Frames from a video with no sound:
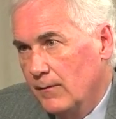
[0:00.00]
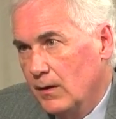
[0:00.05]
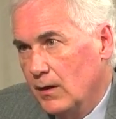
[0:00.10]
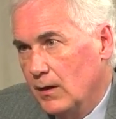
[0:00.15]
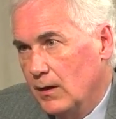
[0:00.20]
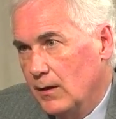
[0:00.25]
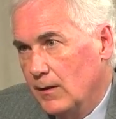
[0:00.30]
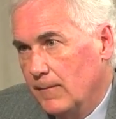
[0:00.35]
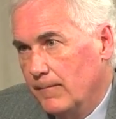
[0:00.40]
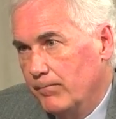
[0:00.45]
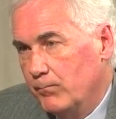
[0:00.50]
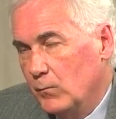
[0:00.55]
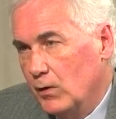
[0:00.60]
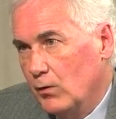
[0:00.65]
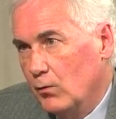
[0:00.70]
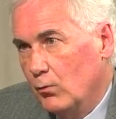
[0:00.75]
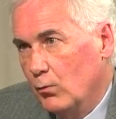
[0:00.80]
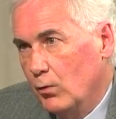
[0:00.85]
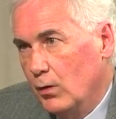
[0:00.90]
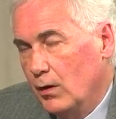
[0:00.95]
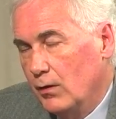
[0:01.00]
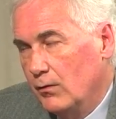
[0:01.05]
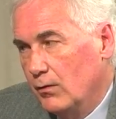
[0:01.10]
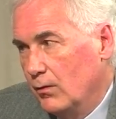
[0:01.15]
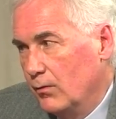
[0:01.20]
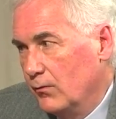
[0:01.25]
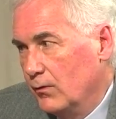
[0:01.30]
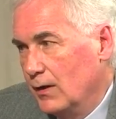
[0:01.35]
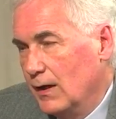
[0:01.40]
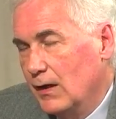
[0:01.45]
Um, you know,
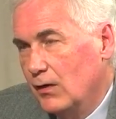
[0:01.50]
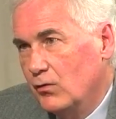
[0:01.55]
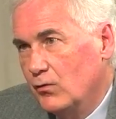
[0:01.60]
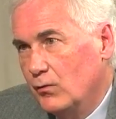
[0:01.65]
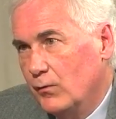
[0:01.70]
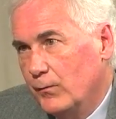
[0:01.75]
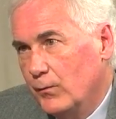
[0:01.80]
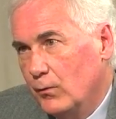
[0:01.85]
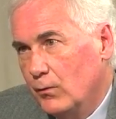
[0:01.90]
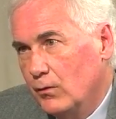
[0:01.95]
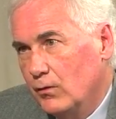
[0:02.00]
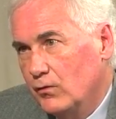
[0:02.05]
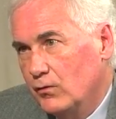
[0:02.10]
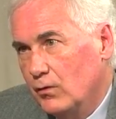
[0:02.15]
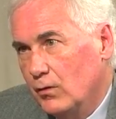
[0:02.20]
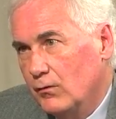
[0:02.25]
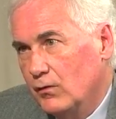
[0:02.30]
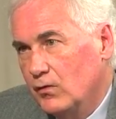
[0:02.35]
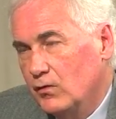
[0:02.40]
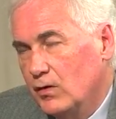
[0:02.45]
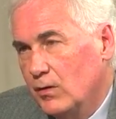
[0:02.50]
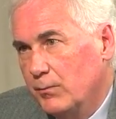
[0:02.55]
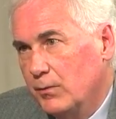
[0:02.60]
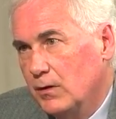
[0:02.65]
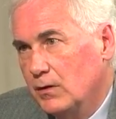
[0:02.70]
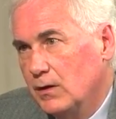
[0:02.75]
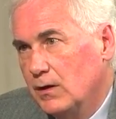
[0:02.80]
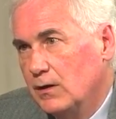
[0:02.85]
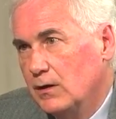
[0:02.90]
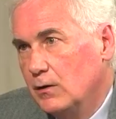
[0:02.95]
the National Forest Service
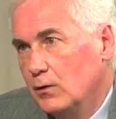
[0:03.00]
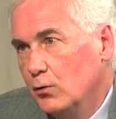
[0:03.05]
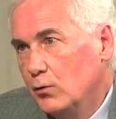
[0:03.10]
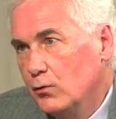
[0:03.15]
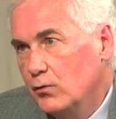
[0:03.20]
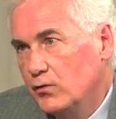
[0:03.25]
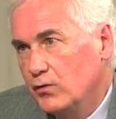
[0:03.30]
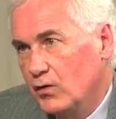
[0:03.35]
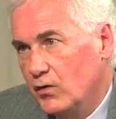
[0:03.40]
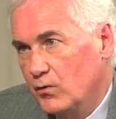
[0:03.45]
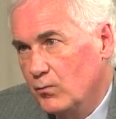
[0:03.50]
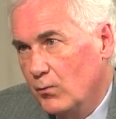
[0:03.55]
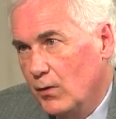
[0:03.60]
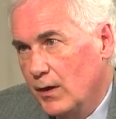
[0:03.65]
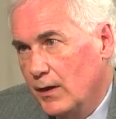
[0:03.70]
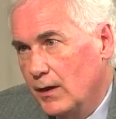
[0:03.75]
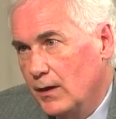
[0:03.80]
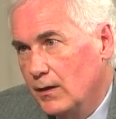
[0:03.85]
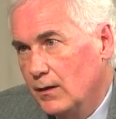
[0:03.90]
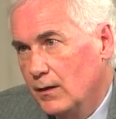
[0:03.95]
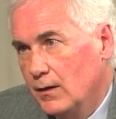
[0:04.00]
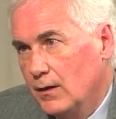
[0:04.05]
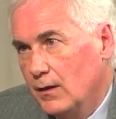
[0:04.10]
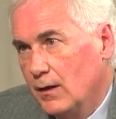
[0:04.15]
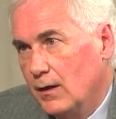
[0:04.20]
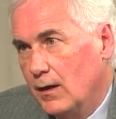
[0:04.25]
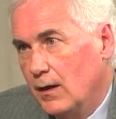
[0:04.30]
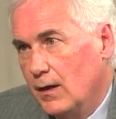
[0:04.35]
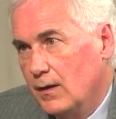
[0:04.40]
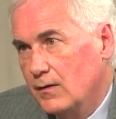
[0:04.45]
typically loses money
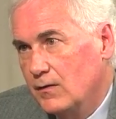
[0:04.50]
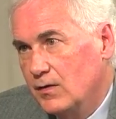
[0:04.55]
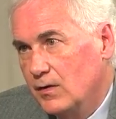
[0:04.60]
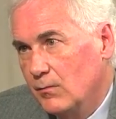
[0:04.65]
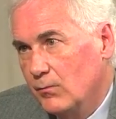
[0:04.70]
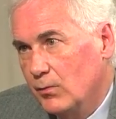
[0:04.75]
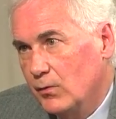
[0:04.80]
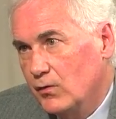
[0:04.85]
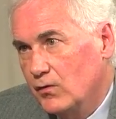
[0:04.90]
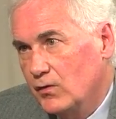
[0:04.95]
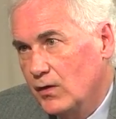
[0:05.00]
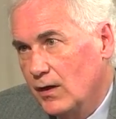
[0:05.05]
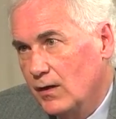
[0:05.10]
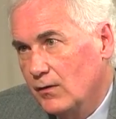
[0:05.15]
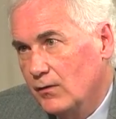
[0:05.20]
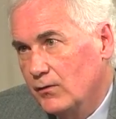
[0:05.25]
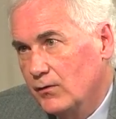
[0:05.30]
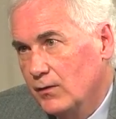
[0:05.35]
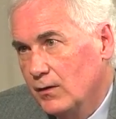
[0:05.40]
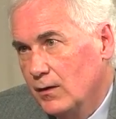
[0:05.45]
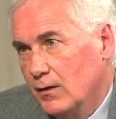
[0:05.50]
on timber sales.